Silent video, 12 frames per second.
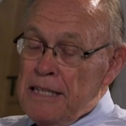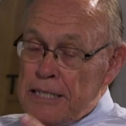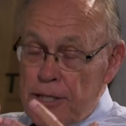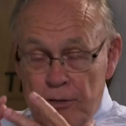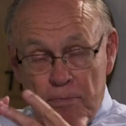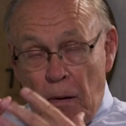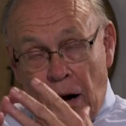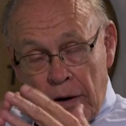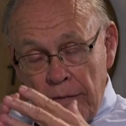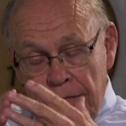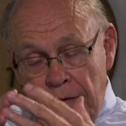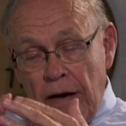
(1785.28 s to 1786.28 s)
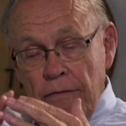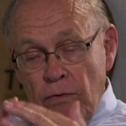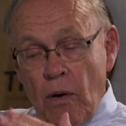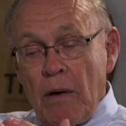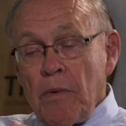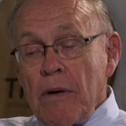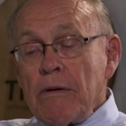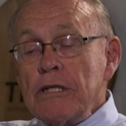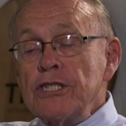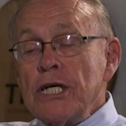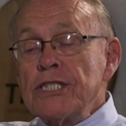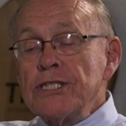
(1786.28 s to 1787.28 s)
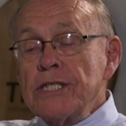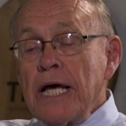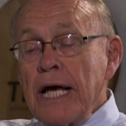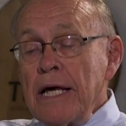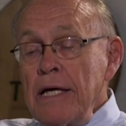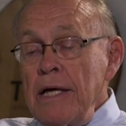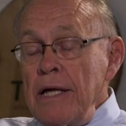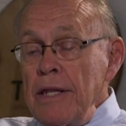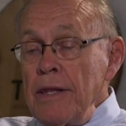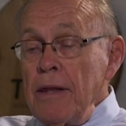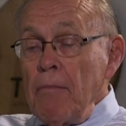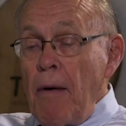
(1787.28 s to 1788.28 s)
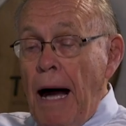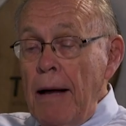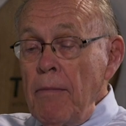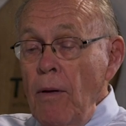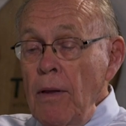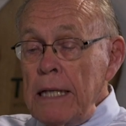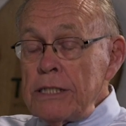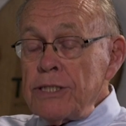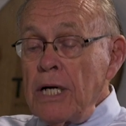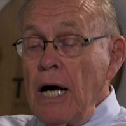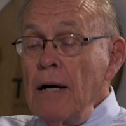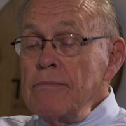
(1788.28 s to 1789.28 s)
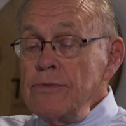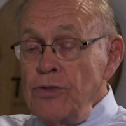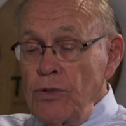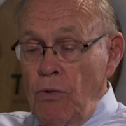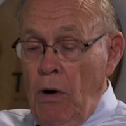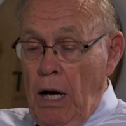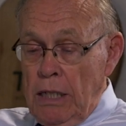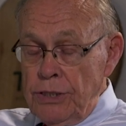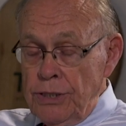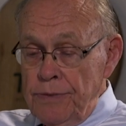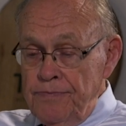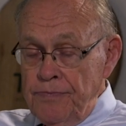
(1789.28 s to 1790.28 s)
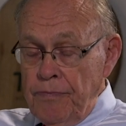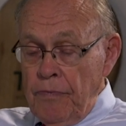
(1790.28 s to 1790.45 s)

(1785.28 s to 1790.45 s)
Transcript: This is part of, of what we were just saying. The Bible has come to us